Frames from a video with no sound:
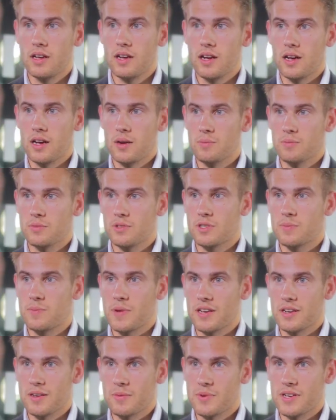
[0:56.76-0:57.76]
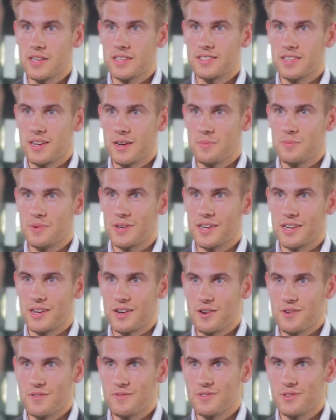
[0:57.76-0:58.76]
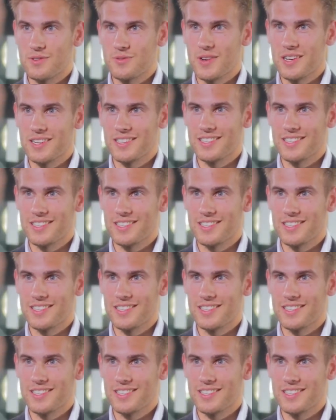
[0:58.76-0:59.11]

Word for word: um, spent a bit of time playing golf as well